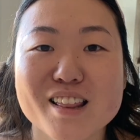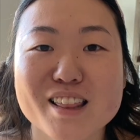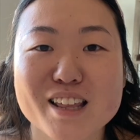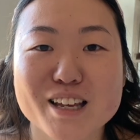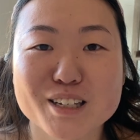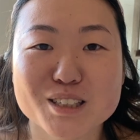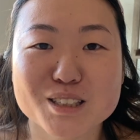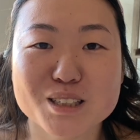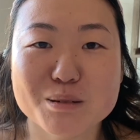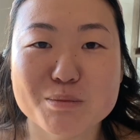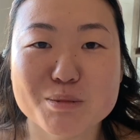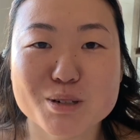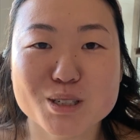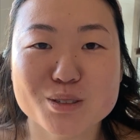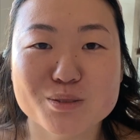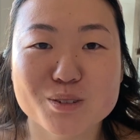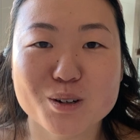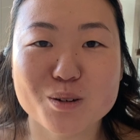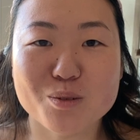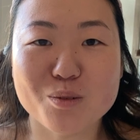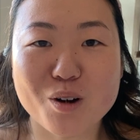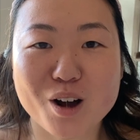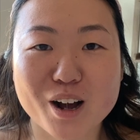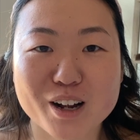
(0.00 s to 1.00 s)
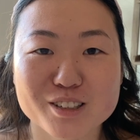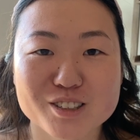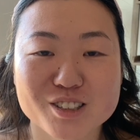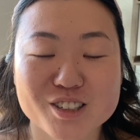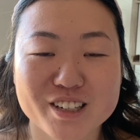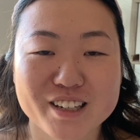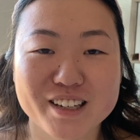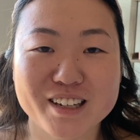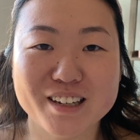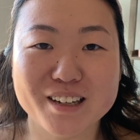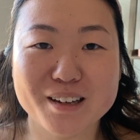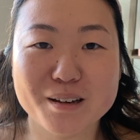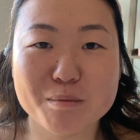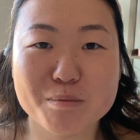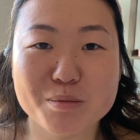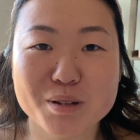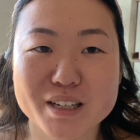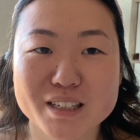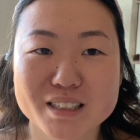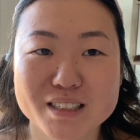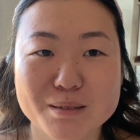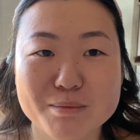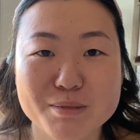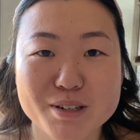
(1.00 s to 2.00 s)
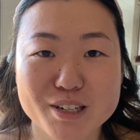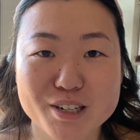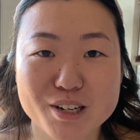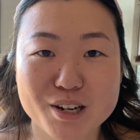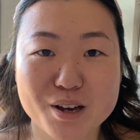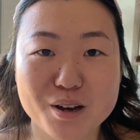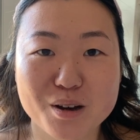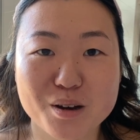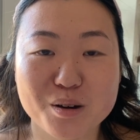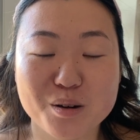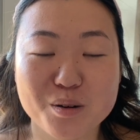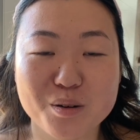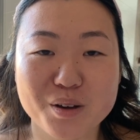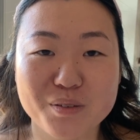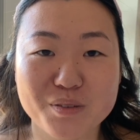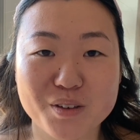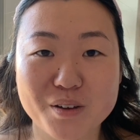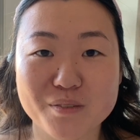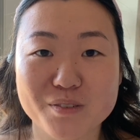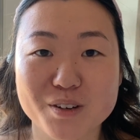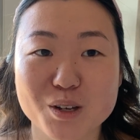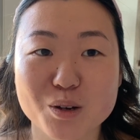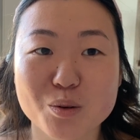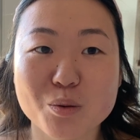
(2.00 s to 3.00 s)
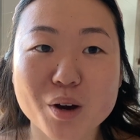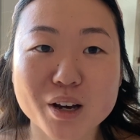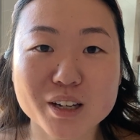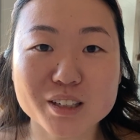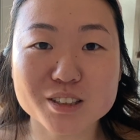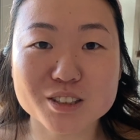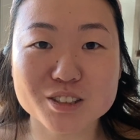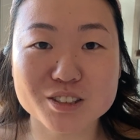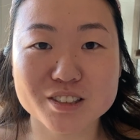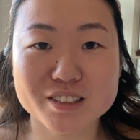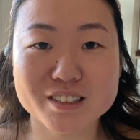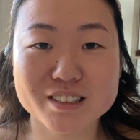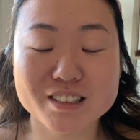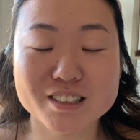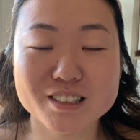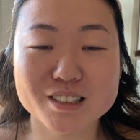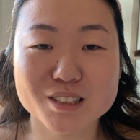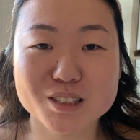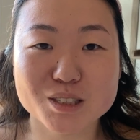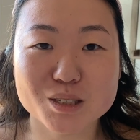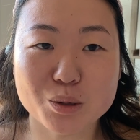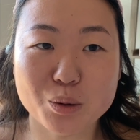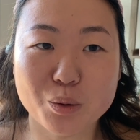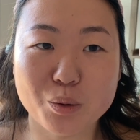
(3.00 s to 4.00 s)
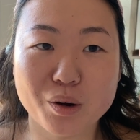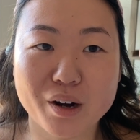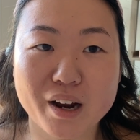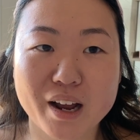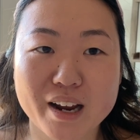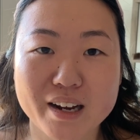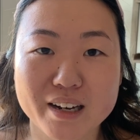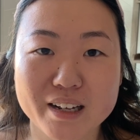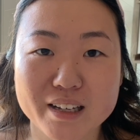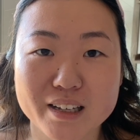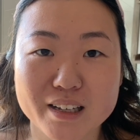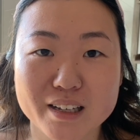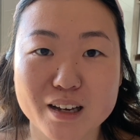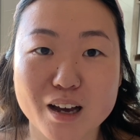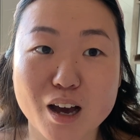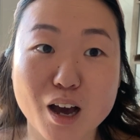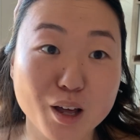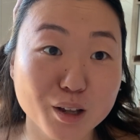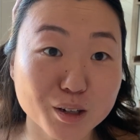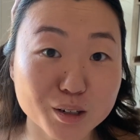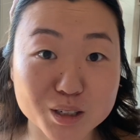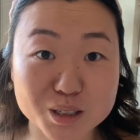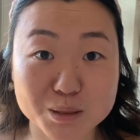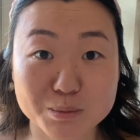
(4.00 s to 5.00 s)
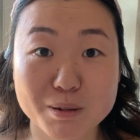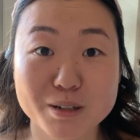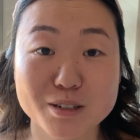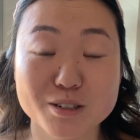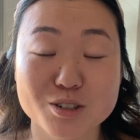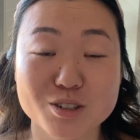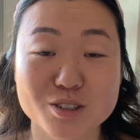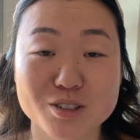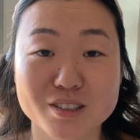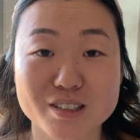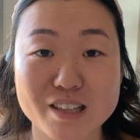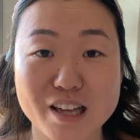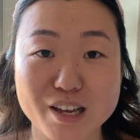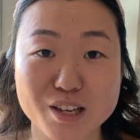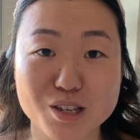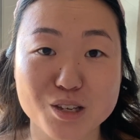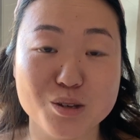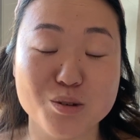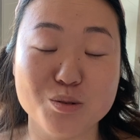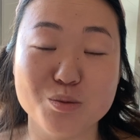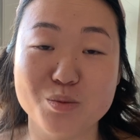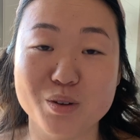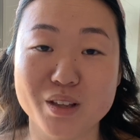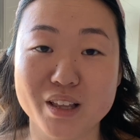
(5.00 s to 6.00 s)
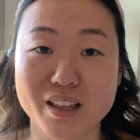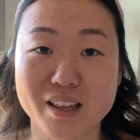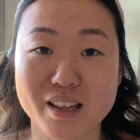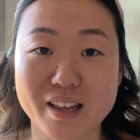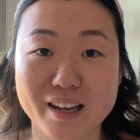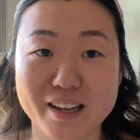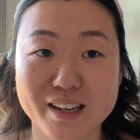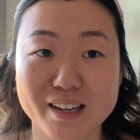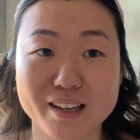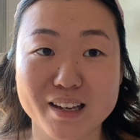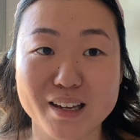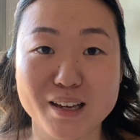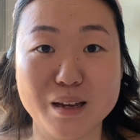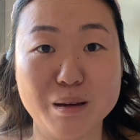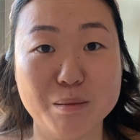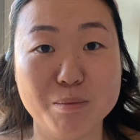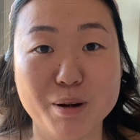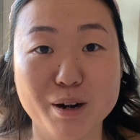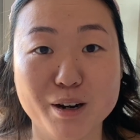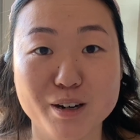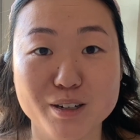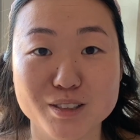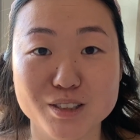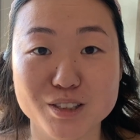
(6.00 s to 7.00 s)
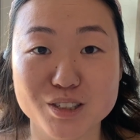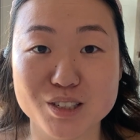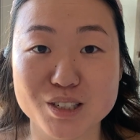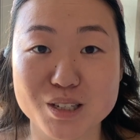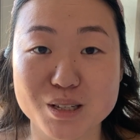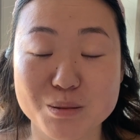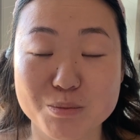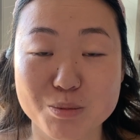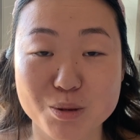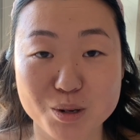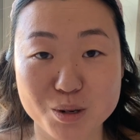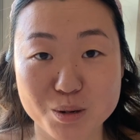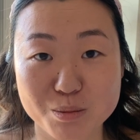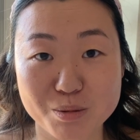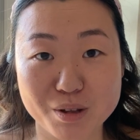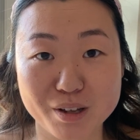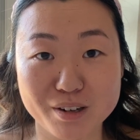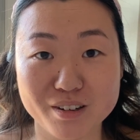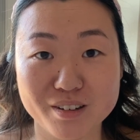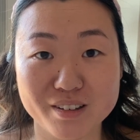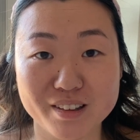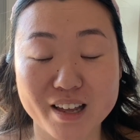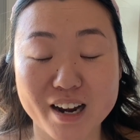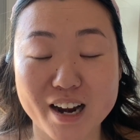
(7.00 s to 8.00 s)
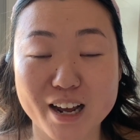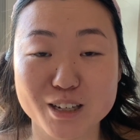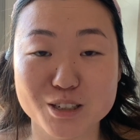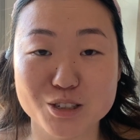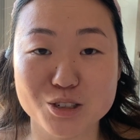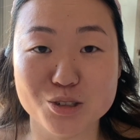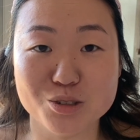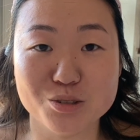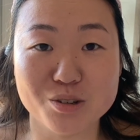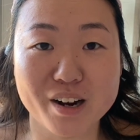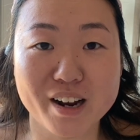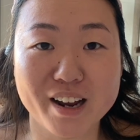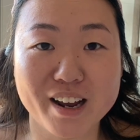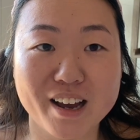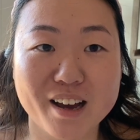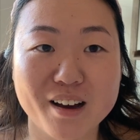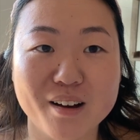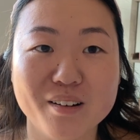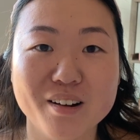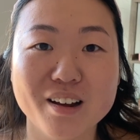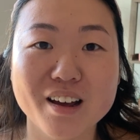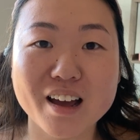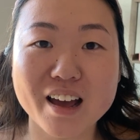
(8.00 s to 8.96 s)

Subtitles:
Thanks so much for watching. Please let me know if you have any questions or any other sponges that you really like in comparison to the Beautyblender that I should try out,